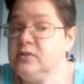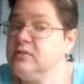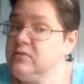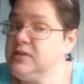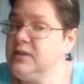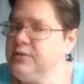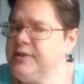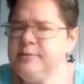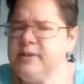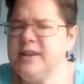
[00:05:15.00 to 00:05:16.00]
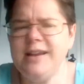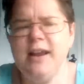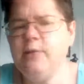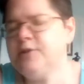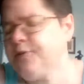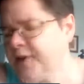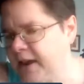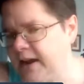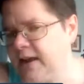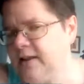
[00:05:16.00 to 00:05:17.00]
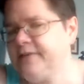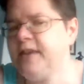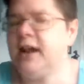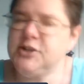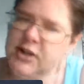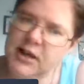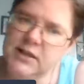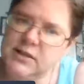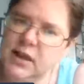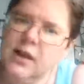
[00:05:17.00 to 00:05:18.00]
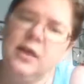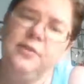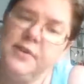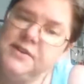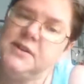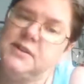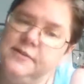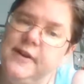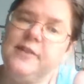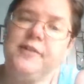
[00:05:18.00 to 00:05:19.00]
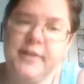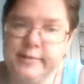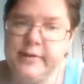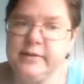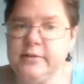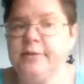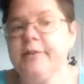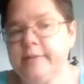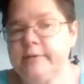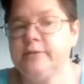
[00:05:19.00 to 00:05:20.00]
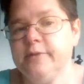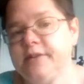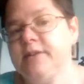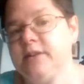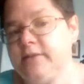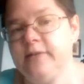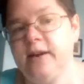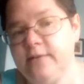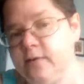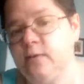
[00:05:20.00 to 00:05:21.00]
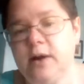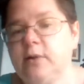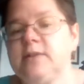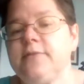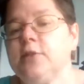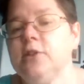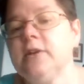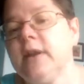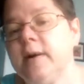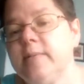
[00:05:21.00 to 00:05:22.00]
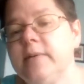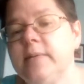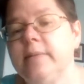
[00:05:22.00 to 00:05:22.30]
Christmas, I always forget if the hashtag is 365 Christmas or Christmas 365. I always have to look it up.